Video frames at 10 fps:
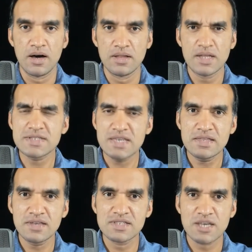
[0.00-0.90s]
Let's
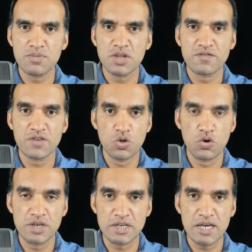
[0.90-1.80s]
take the example of
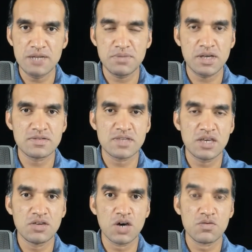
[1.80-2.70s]
annoy again, because
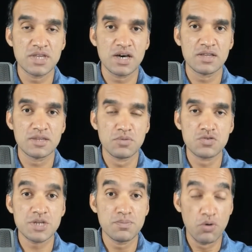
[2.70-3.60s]
the
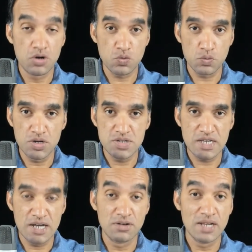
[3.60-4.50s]
most important
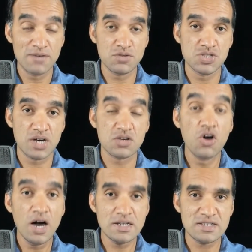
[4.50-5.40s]
words in our language are
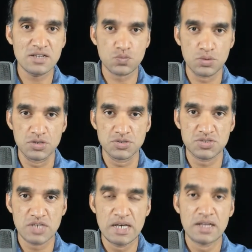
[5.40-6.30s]
content
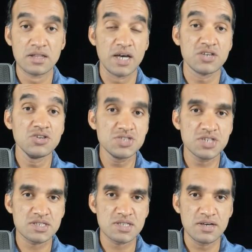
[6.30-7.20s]
words like
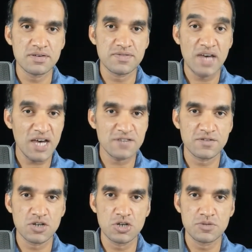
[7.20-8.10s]
adjective,
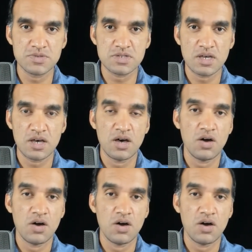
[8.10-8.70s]
adverbs,